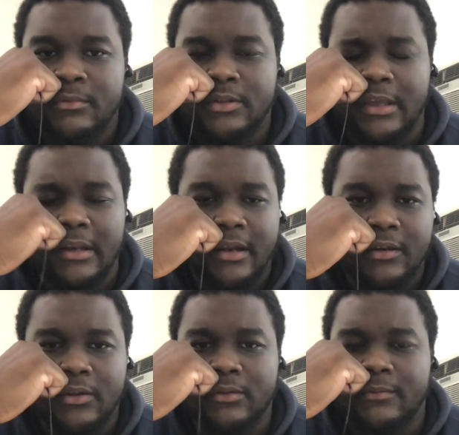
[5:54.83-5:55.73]
Yeah, that
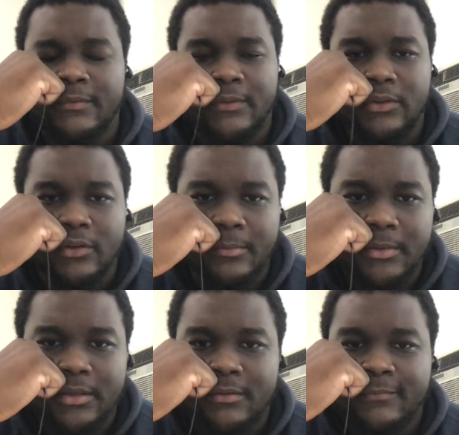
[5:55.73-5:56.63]
nigga, you know what I
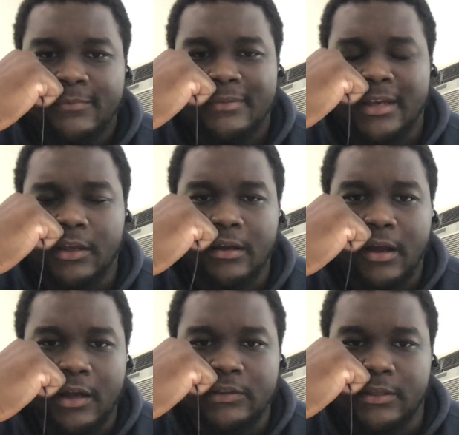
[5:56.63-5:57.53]
mean? That nigga
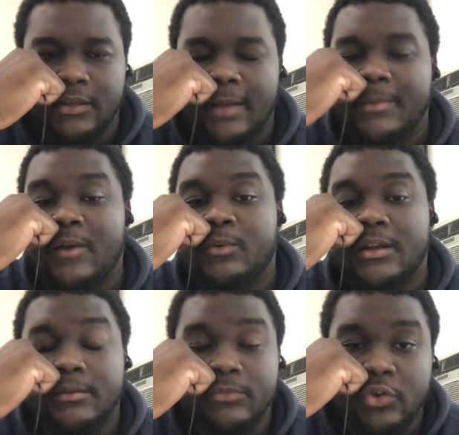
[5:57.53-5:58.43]
ugly. I'm not one
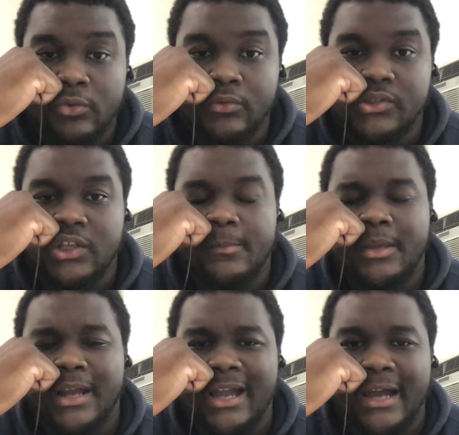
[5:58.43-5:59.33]
of them dudes. You know what I
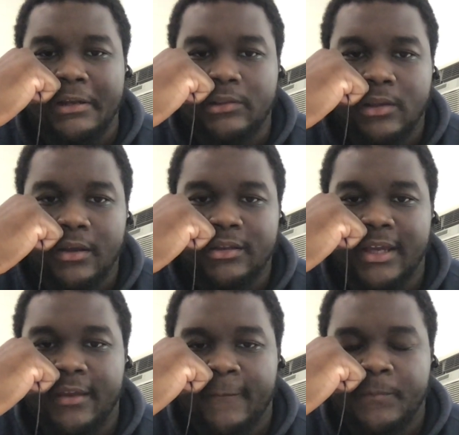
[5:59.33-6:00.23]
mean? I kind of look
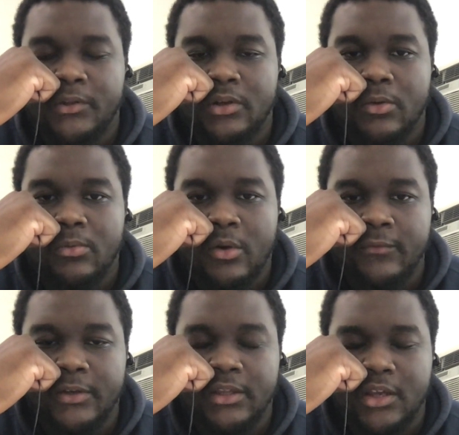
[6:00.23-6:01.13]
like, you know,
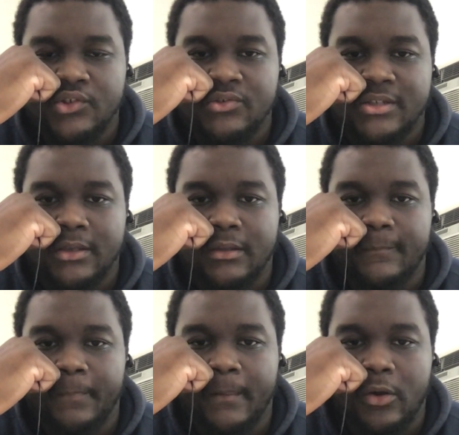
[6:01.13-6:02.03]
over the years you see
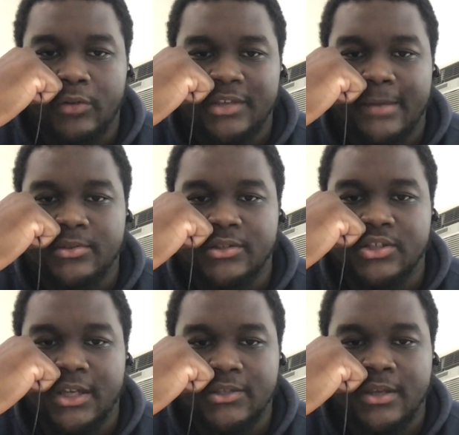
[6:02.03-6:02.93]
all types of
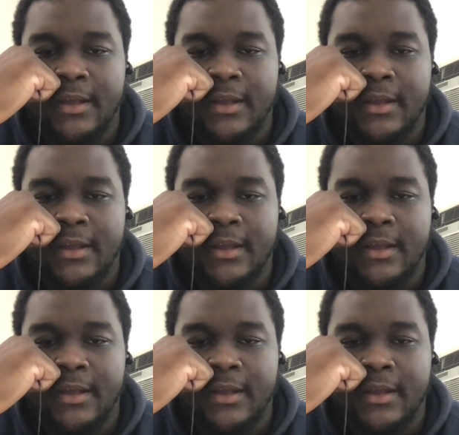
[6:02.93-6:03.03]
chicks.